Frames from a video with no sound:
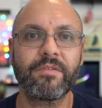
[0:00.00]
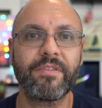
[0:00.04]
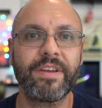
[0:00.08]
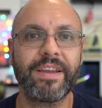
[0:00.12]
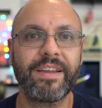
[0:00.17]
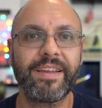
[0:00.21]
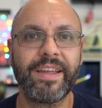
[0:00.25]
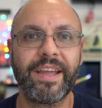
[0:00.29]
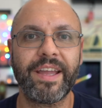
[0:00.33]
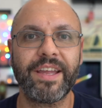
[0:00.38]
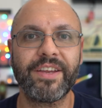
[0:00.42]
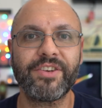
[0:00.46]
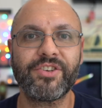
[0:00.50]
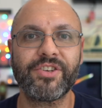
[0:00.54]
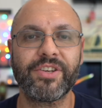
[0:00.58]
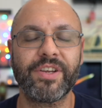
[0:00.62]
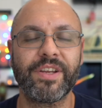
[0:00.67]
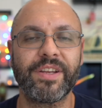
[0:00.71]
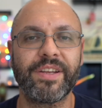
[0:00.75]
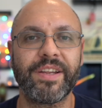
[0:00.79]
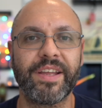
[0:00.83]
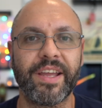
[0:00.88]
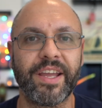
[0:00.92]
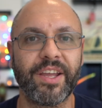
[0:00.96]

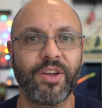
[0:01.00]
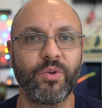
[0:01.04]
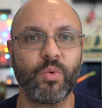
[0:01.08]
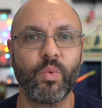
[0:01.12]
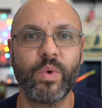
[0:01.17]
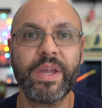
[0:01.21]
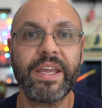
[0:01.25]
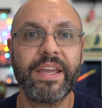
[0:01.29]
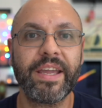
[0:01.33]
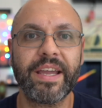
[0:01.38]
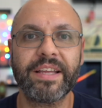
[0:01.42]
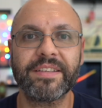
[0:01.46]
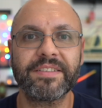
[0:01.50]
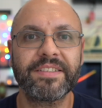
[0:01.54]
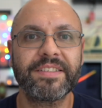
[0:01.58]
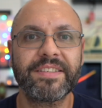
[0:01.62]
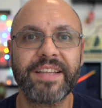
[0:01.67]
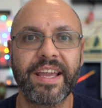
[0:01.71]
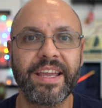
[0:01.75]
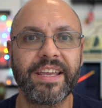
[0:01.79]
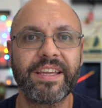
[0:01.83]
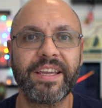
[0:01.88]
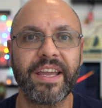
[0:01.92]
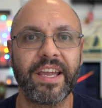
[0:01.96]
vacation, a weekend
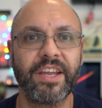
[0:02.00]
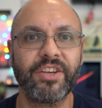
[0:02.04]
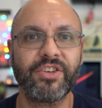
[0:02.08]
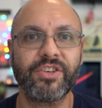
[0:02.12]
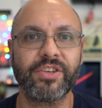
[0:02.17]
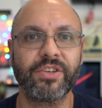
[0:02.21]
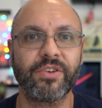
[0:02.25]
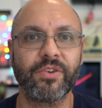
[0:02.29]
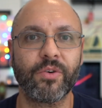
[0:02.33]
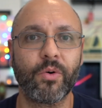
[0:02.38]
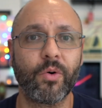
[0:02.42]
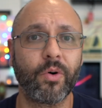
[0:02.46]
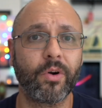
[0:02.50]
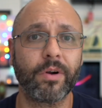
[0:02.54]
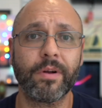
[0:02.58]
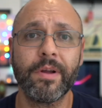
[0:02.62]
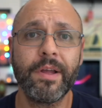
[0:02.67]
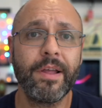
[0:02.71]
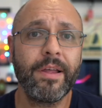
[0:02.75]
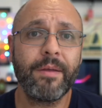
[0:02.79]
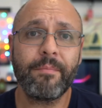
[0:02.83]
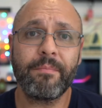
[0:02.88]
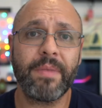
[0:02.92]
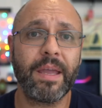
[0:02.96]
staycation, or
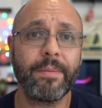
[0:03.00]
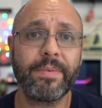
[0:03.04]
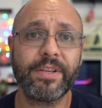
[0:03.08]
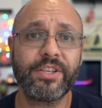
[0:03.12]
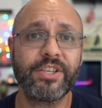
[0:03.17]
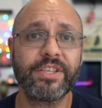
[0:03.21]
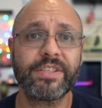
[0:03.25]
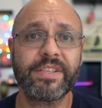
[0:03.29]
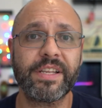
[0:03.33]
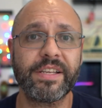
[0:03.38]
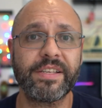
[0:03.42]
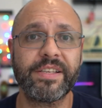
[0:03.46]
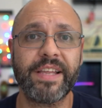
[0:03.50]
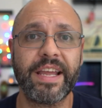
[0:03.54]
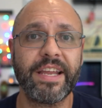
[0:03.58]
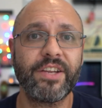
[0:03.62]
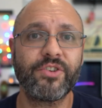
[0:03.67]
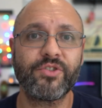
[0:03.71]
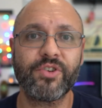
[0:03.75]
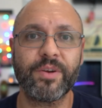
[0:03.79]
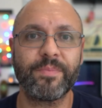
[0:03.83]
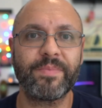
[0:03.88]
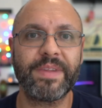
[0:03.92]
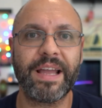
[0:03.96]
maybe just a day
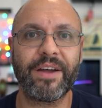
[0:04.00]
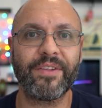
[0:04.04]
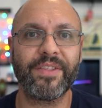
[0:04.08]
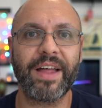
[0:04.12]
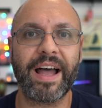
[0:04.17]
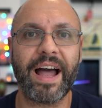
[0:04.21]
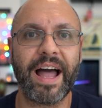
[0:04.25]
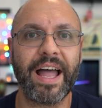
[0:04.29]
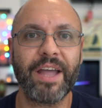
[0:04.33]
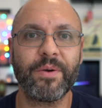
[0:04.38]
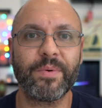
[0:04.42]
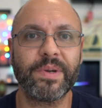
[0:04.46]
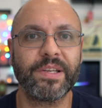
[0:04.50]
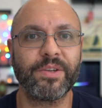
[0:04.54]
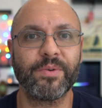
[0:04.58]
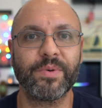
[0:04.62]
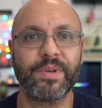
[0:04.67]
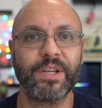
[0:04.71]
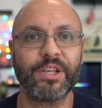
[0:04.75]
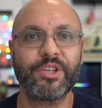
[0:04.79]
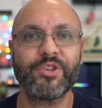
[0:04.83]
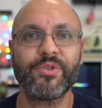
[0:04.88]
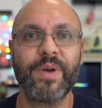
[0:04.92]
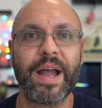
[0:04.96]
trip down the highway to
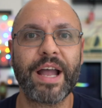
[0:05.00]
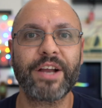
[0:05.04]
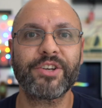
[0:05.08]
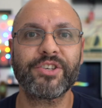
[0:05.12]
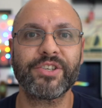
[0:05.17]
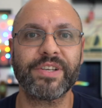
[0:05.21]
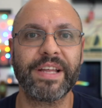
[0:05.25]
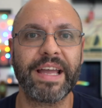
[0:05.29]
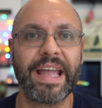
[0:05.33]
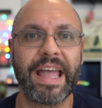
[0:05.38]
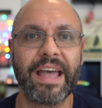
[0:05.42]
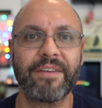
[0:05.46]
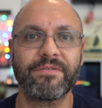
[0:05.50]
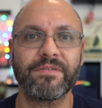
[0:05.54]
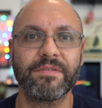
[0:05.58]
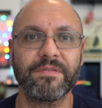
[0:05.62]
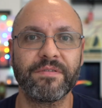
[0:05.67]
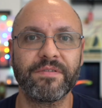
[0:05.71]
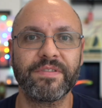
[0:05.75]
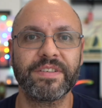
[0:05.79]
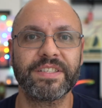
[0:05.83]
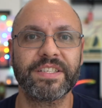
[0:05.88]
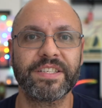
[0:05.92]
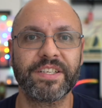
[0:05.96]
an attraction I
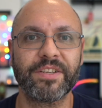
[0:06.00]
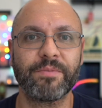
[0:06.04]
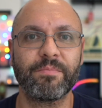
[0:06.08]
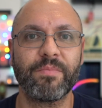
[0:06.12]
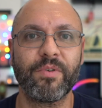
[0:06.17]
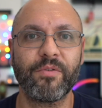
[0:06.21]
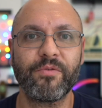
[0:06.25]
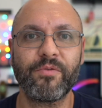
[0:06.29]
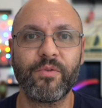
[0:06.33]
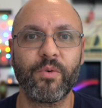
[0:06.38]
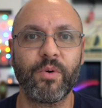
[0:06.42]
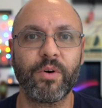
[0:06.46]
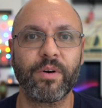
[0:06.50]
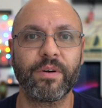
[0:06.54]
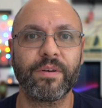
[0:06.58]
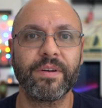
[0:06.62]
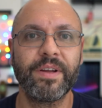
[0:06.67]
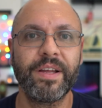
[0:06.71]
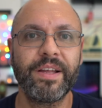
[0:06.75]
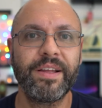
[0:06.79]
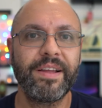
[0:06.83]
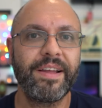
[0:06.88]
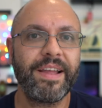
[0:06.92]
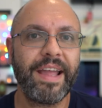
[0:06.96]
haven't visited before.
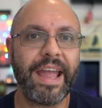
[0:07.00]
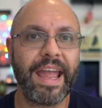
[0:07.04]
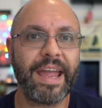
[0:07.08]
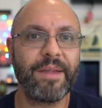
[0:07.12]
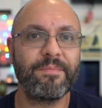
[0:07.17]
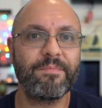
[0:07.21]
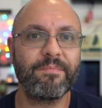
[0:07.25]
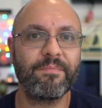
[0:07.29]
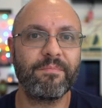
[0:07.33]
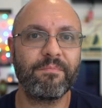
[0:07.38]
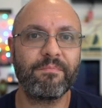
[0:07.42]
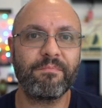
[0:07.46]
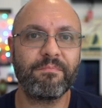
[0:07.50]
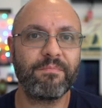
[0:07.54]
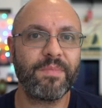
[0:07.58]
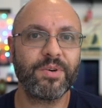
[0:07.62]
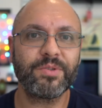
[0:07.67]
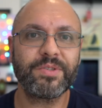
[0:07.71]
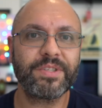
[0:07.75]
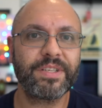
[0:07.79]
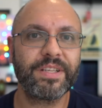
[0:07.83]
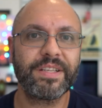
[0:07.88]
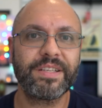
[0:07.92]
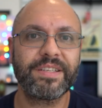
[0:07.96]
And
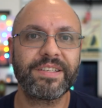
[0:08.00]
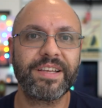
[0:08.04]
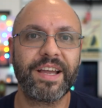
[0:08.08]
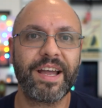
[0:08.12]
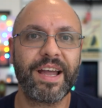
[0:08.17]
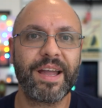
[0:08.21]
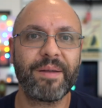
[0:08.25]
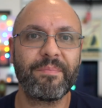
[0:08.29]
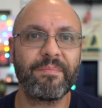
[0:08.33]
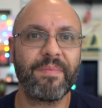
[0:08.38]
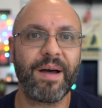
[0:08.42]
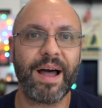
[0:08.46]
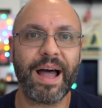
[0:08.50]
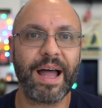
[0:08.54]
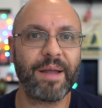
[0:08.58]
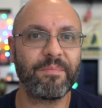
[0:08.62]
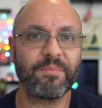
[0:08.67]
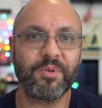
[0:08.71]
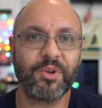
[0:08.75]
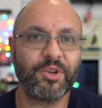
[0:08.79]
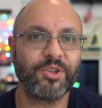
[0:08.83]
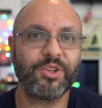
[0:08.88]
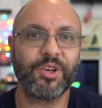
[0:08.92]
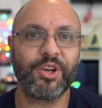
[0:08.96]
most of the time,
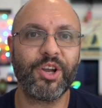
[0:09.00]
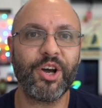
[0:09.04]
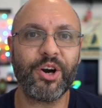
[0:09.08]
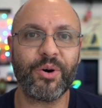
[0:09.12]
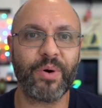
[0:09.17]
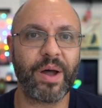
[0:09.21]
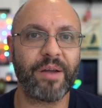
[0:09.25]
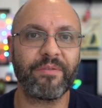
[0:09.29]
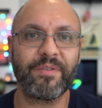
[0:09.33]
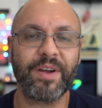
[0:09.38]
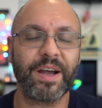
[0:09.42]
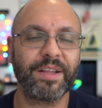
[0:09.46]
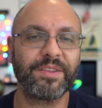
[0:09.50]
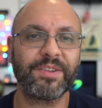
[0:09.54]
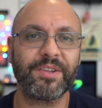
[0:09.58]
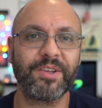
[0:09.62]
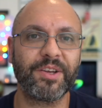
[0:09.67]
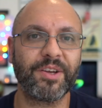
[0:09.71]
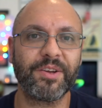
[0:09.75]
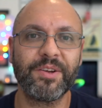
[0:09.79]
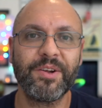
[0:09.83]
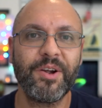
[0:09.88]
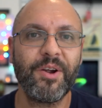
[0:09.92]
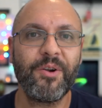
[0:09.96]
I'm good to go. I've got
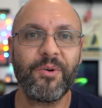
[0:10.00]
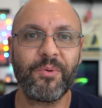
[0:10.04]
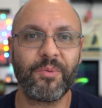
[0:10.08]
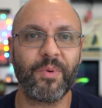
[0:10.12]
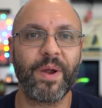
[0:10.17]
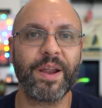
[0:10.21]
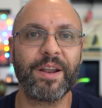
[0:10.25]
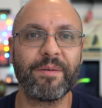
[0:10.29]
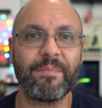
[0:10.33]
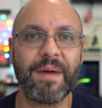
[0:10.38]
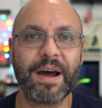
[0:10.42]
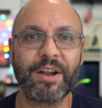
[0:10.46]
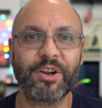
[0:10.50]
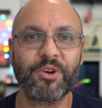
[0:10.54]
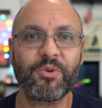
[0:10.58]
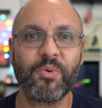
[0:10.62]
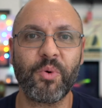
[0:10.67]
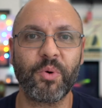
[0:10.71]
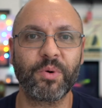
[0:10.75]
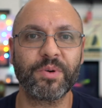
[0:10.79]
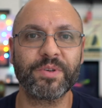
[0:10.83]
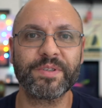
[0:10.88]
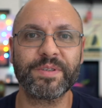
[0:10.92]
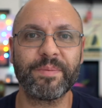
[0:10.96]
the right amount of
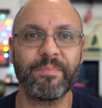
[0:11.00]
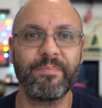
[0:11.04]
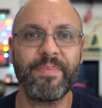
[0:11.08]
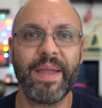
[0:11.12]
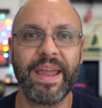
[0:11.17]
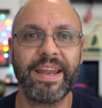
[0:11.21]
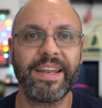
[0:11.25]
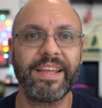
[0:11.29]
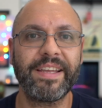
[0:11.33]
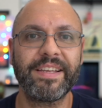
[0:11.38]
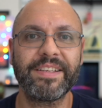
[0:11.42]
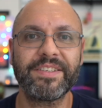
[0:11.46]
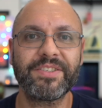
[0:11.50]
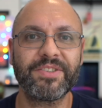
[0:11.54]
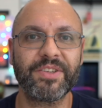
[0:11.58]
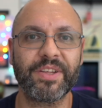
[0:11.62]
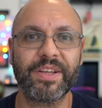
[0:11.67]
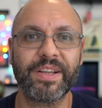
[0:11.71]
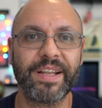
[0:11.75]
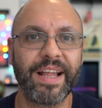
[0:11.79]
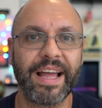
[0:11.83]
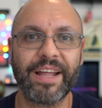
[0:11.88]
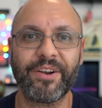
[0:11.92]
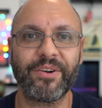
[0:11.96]
quarters and pennies so
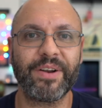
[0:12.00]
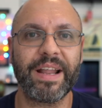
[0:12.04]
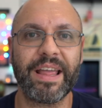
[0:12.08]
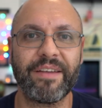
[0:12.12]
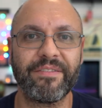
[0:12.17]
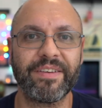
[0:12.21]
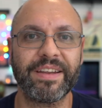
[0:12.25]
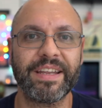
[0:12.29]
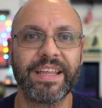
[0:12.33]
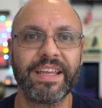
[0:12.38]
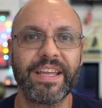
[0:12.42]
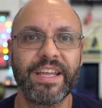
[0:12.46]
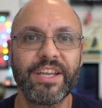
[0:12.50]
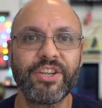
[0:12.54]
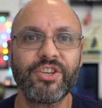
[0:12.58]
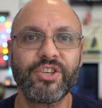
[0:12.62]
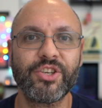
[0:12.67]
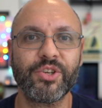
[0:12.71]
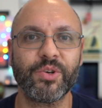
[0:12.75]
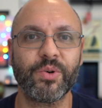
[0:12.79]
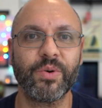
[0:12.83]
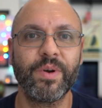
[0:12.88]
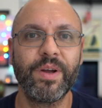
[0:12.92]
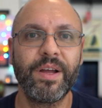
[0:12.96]
that I don't have any
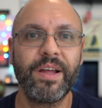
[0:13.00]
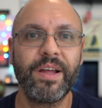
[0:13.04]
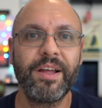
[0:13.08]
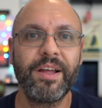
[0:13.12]
issue.